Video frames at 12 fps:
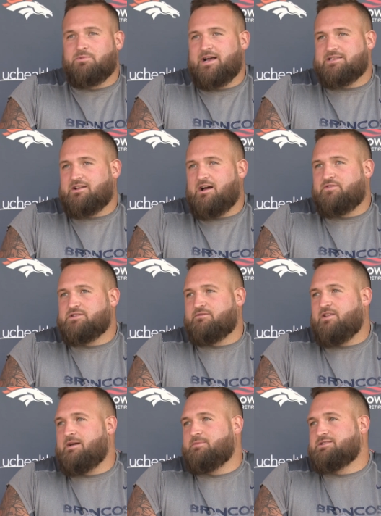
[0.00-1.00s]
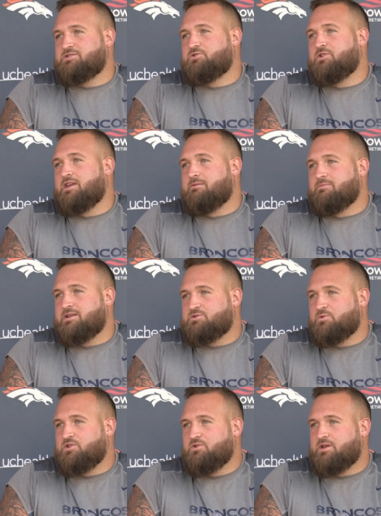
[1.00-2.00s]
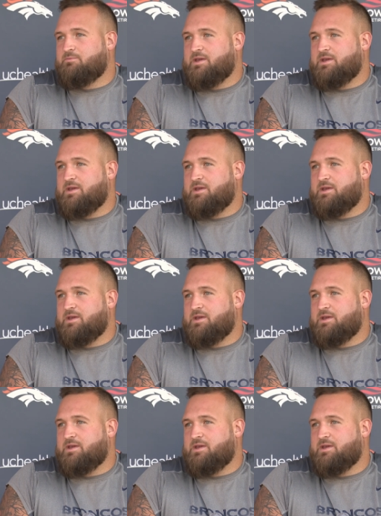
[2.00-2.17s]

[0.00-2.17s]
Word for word: but that's an offensive lineman's dream is when you can